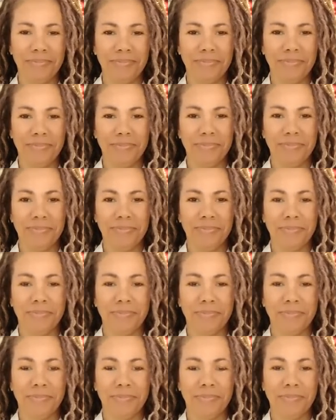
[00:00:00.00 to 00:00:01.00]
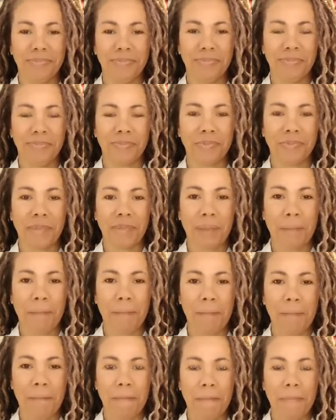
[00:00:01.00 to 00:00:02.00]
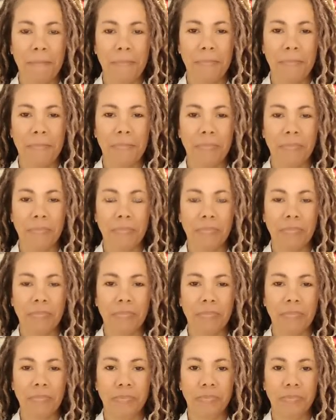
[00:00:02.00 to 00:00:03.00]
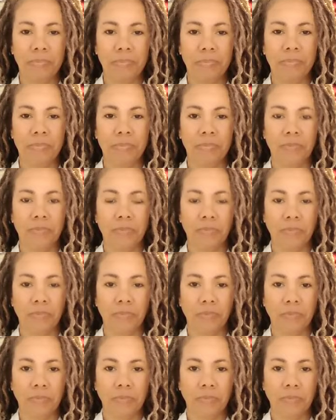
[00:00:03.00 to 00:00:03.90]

The person shown says nothing.